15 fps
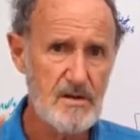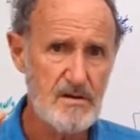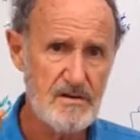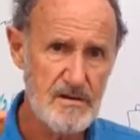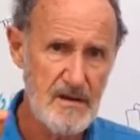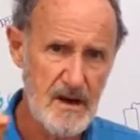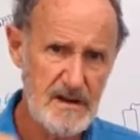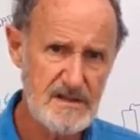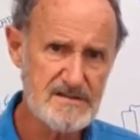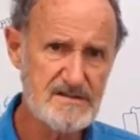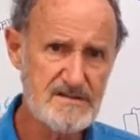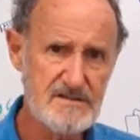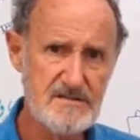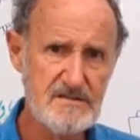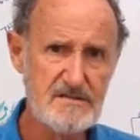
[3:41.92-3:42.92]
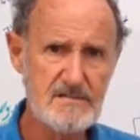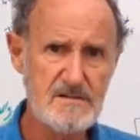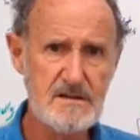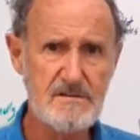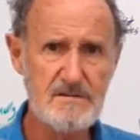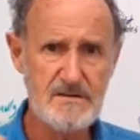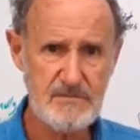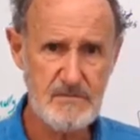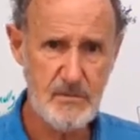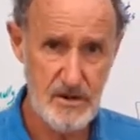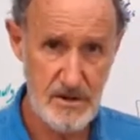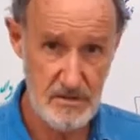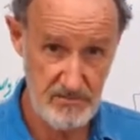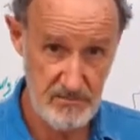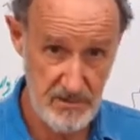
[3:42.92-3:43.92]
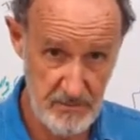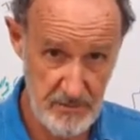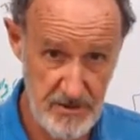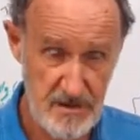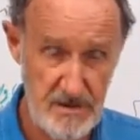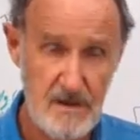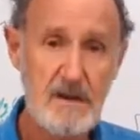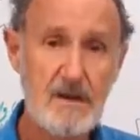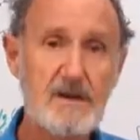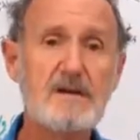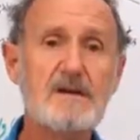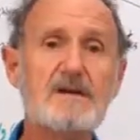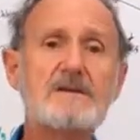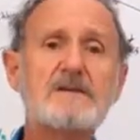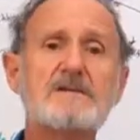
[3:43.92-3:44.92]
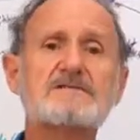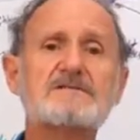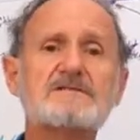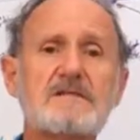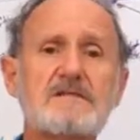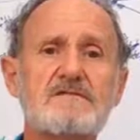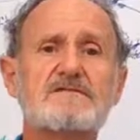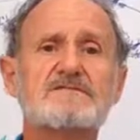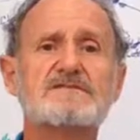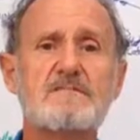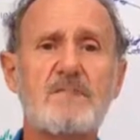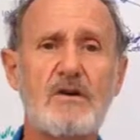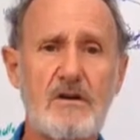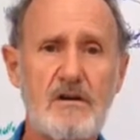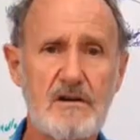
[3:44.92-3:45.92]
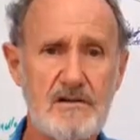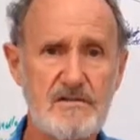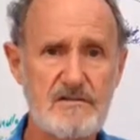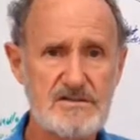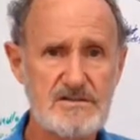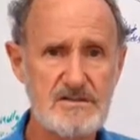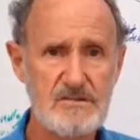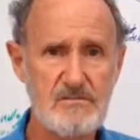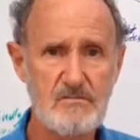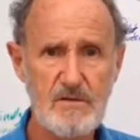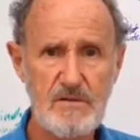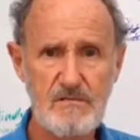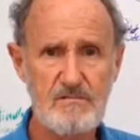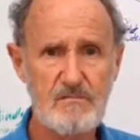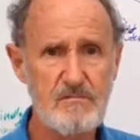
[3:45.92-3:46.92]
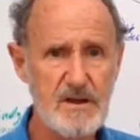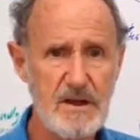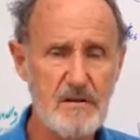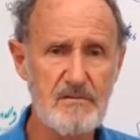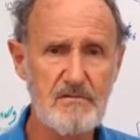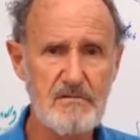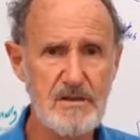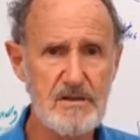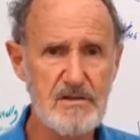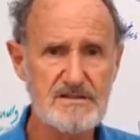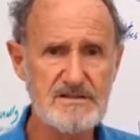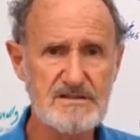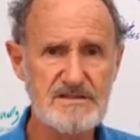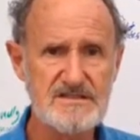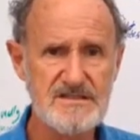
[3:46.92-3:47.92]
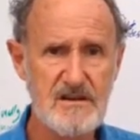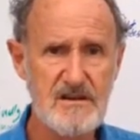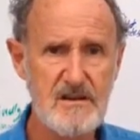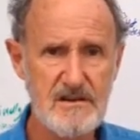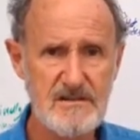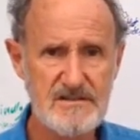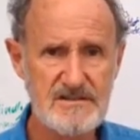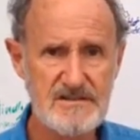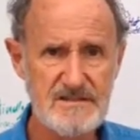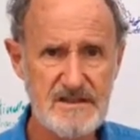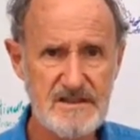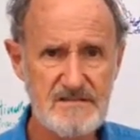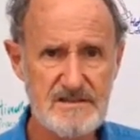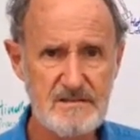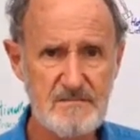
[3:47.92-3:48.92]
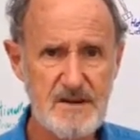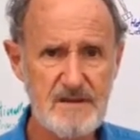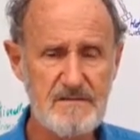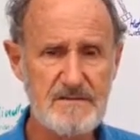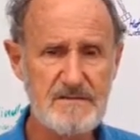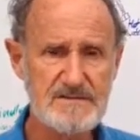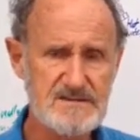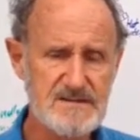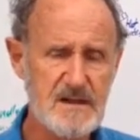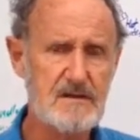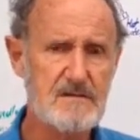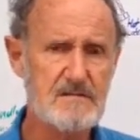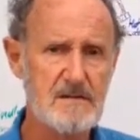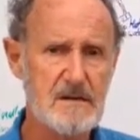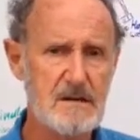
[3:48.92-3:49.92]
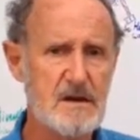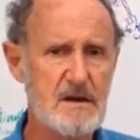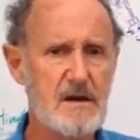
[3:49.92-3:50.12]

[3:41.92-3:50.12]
What it does do, if it's working properly, is give you some hydrogen, and we've come to realise that it's the hydrogen that gives the benefits. So